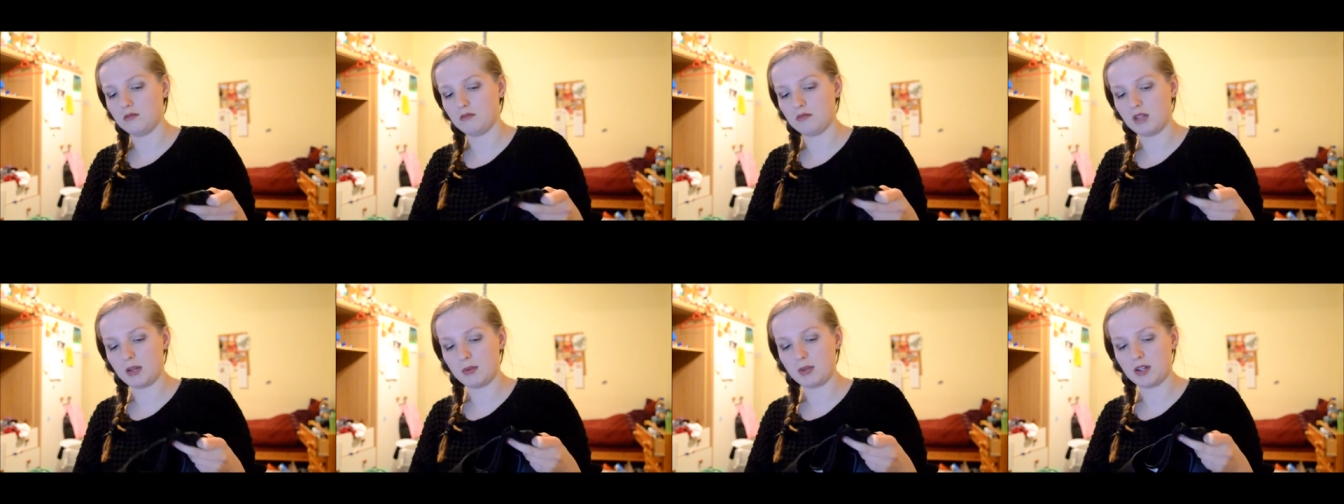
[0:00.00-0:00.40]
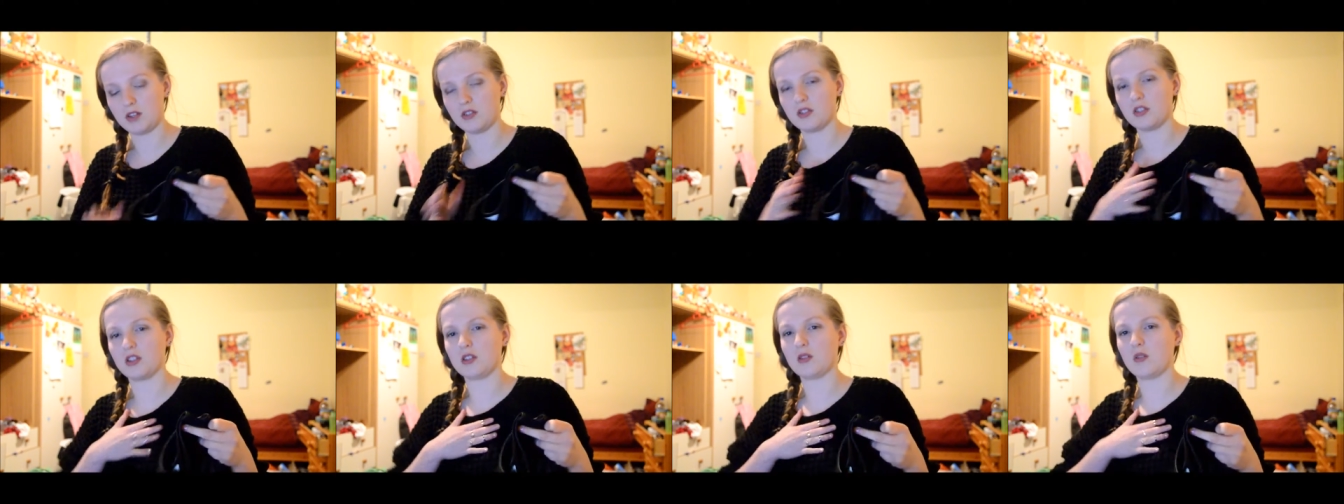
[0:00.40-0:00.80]
maybe
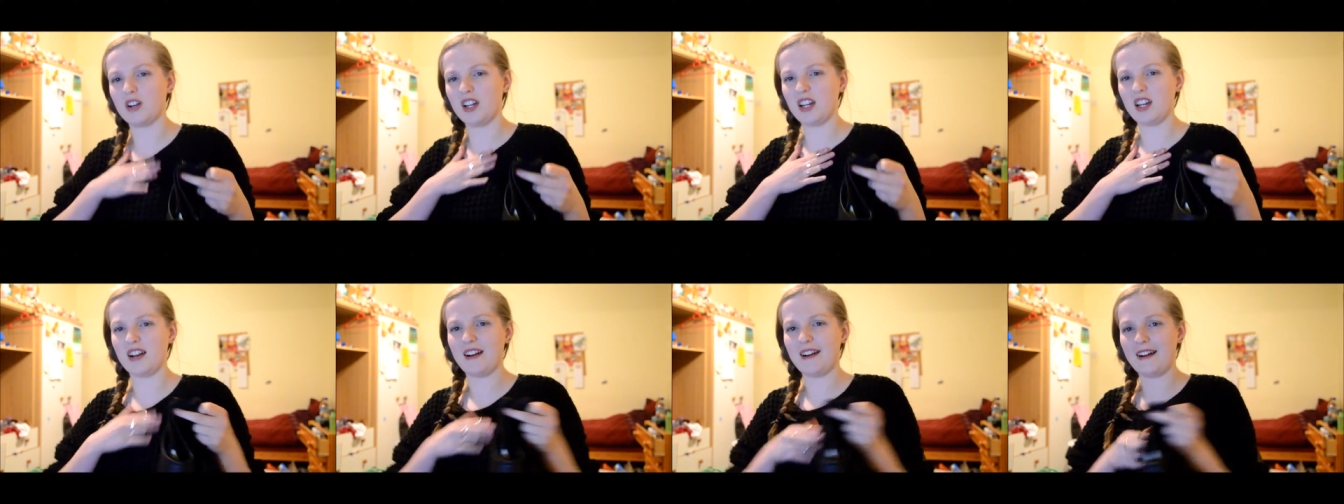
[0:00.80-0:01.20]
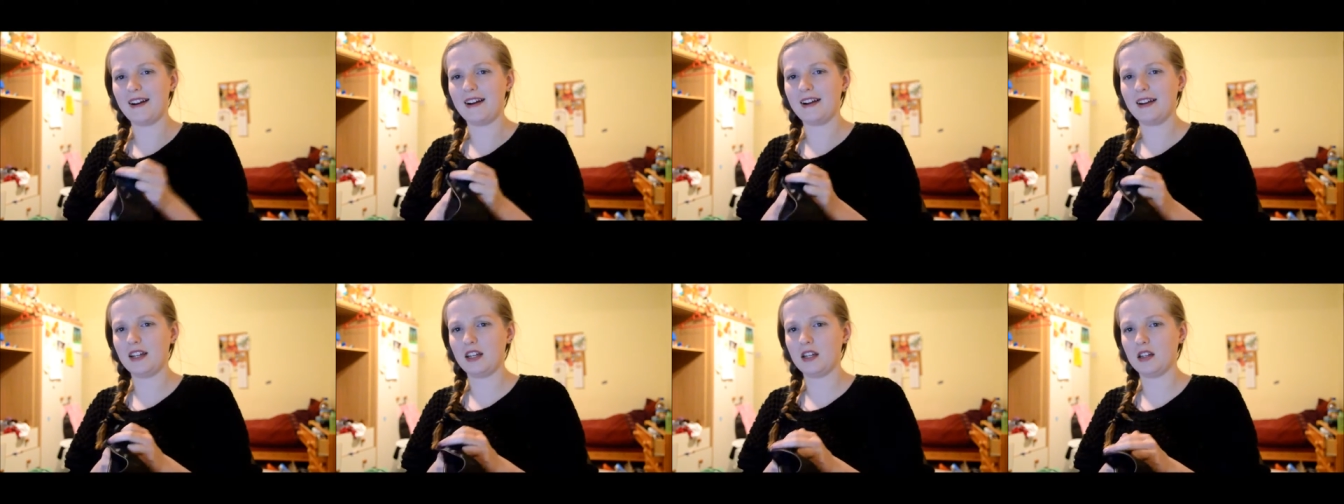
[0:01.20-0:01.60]
because it's quite a
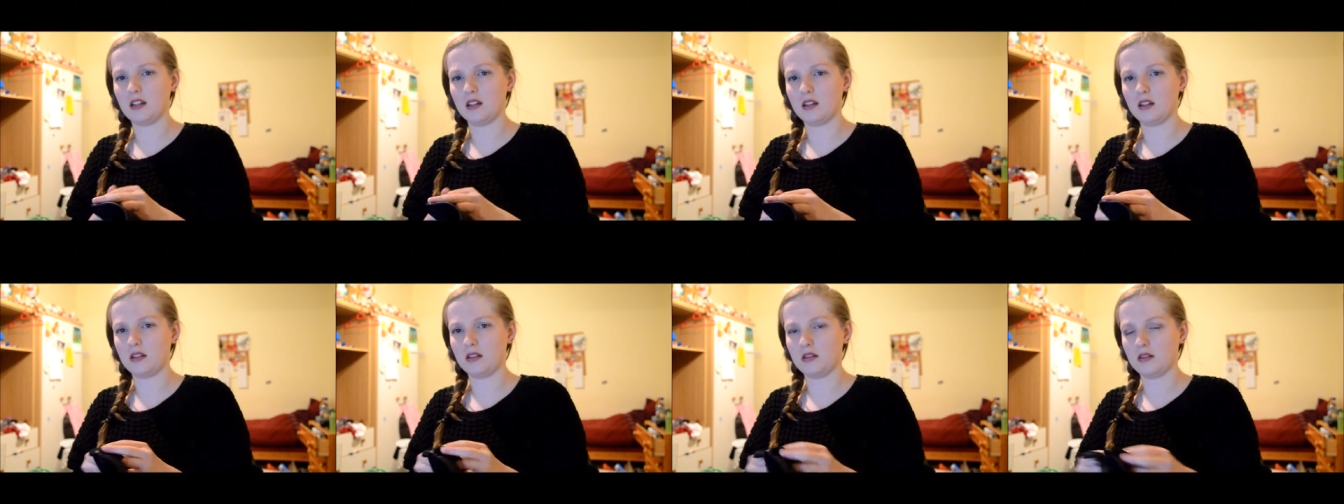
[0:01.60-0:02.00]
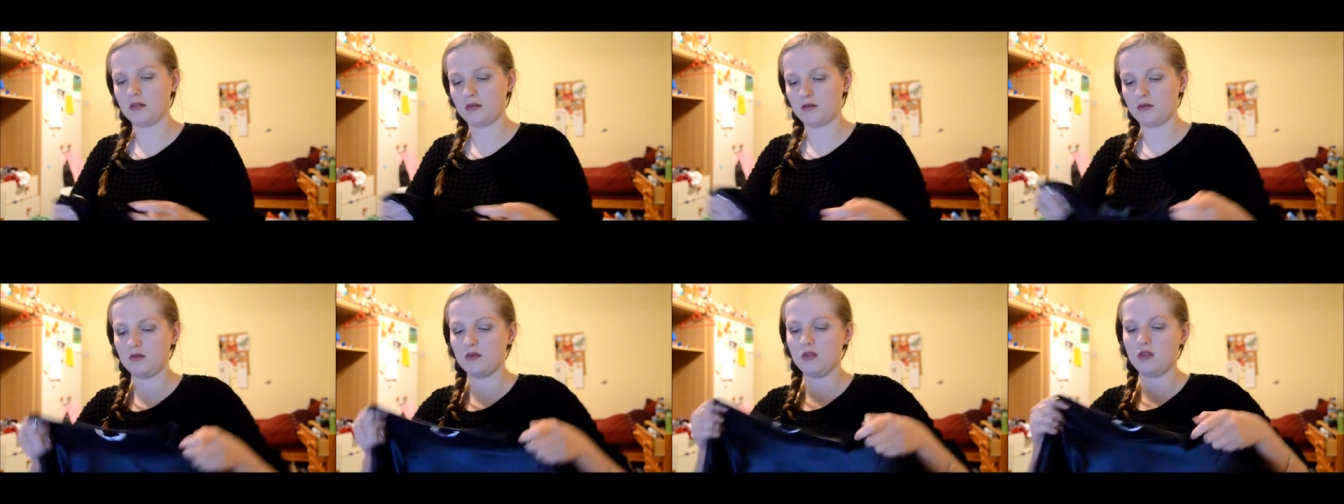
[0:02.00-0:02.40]
high
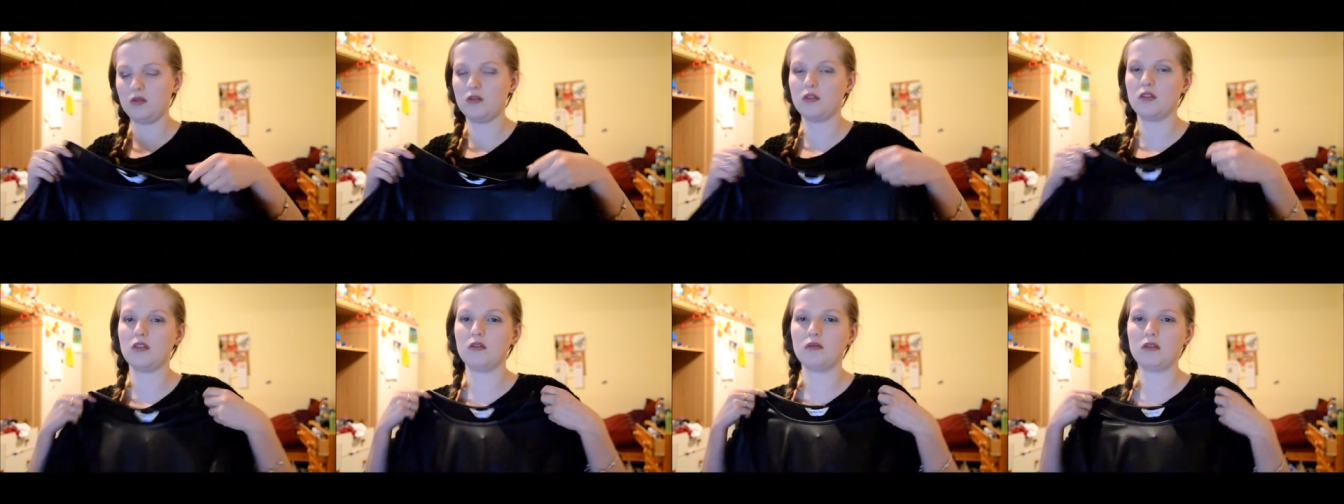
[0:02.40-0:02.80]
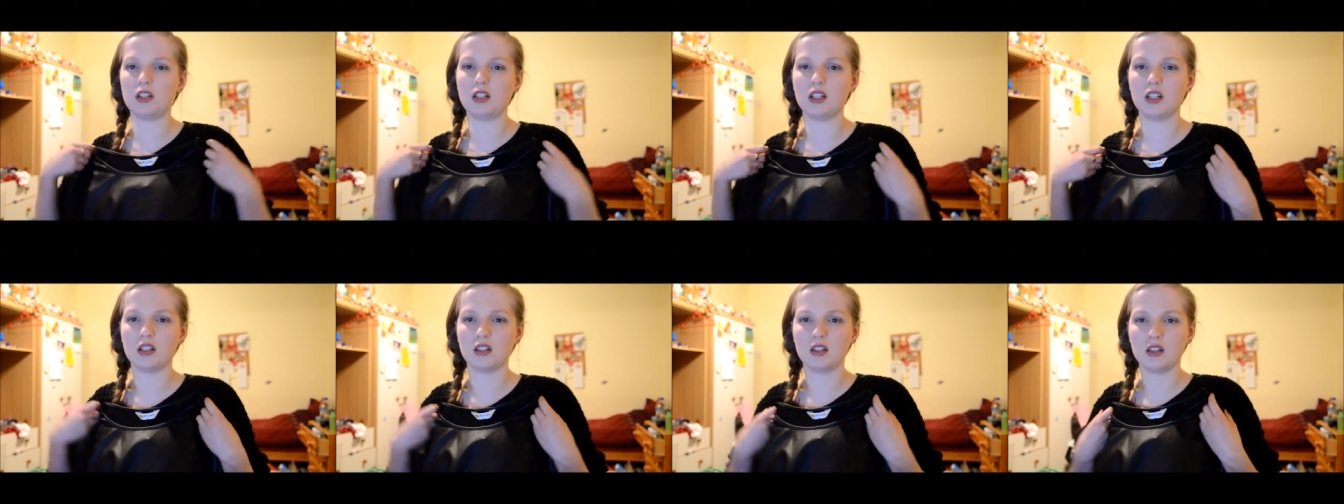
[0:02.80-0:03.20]
well, no, it's not
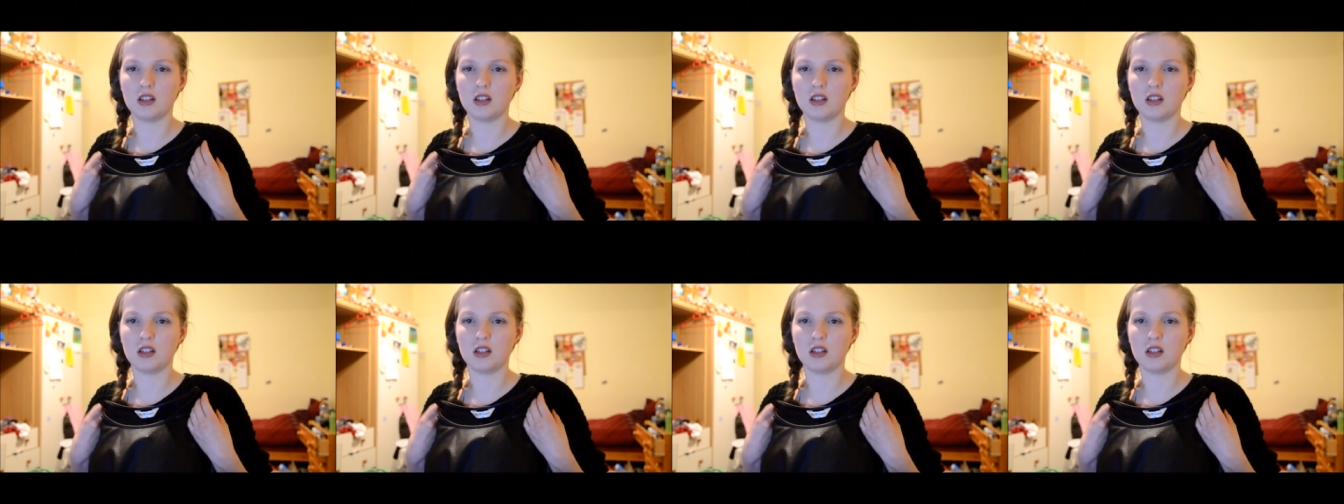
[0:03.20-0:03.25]
really.